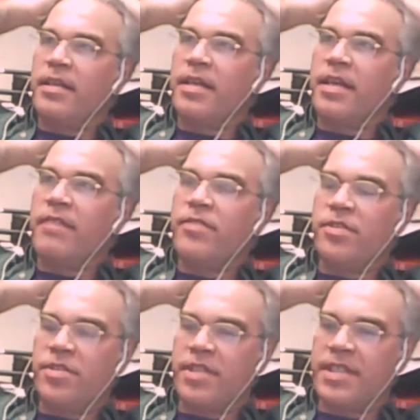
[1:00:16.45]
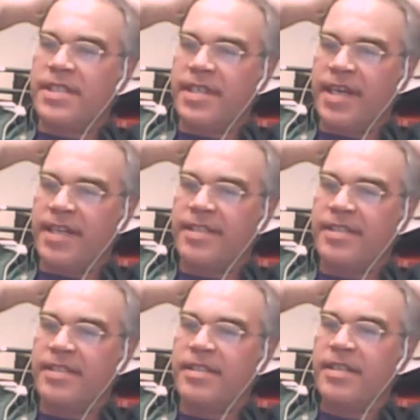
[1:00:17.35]
gives you
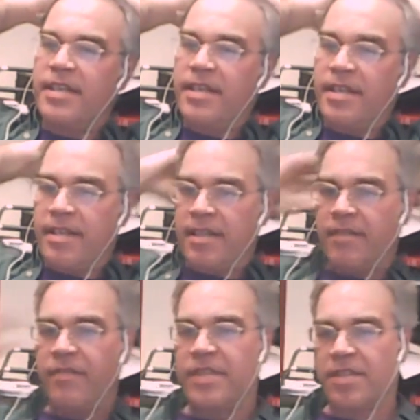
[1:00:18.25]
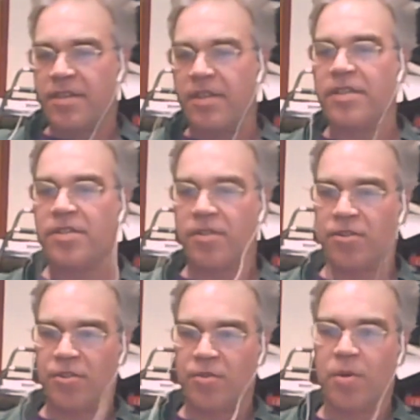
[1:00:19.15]
success in the physical and
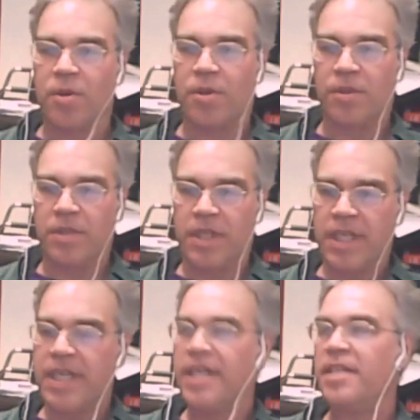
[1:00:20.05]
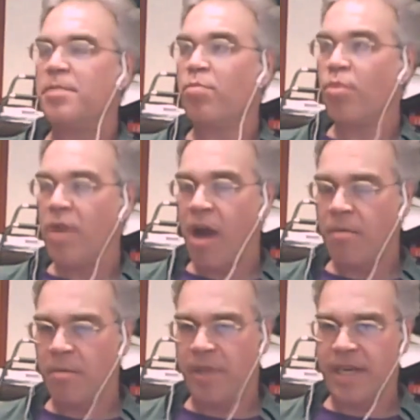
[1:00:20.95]
social world is
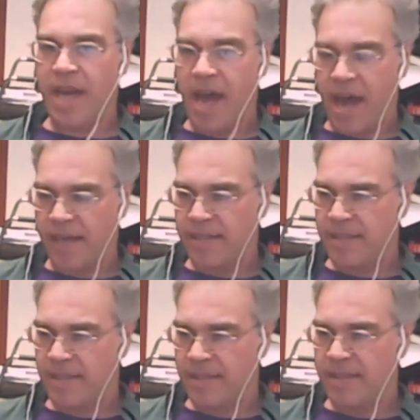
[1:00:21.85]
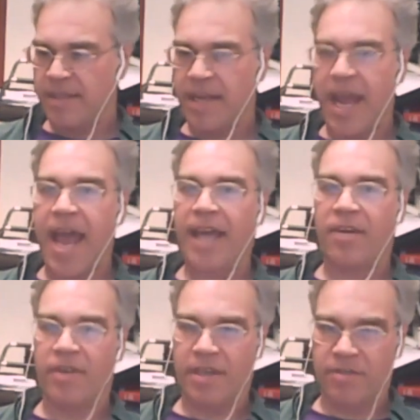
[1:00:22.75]
probably not
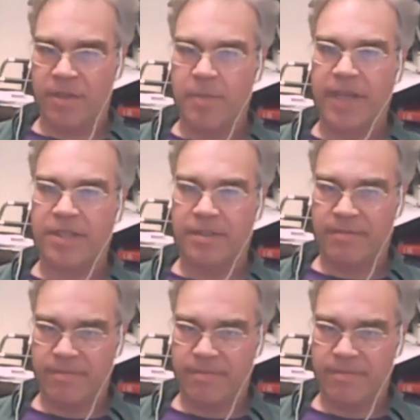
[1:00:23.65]
accurate introspection.